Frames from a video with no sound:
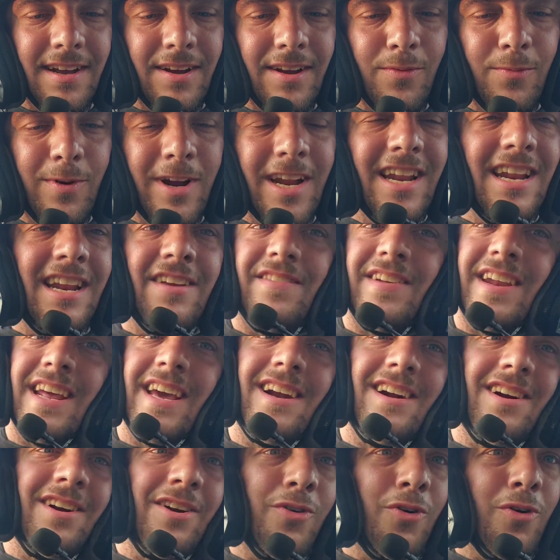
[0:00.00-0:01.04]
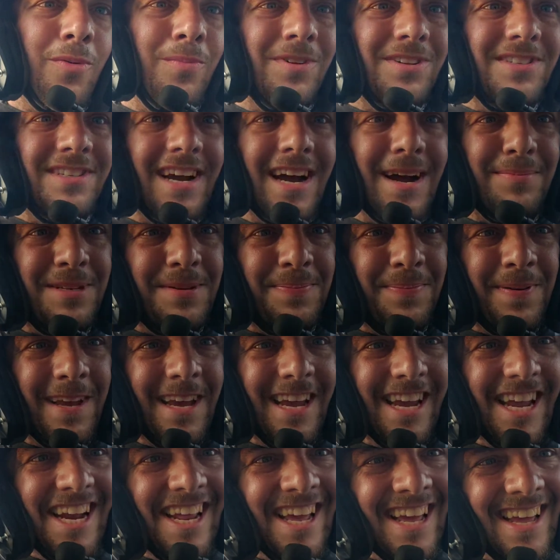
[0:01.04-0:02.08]
We didn't even hit our normal top
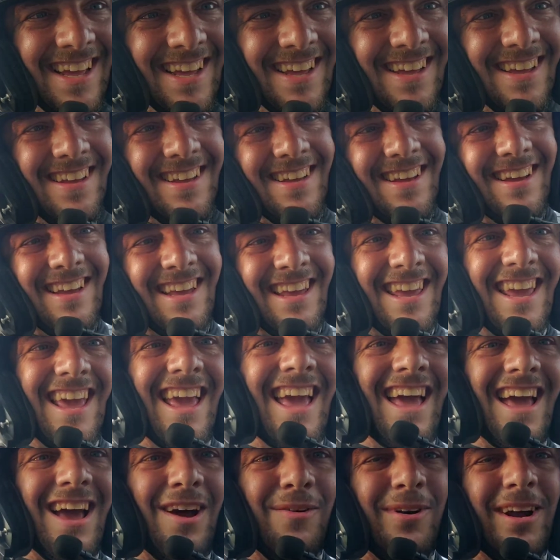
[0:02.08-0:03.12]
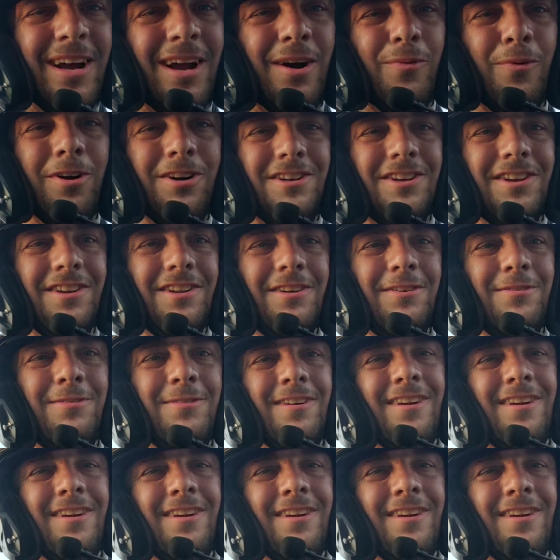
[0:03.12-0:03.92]
speed. Yeah, we got work to do.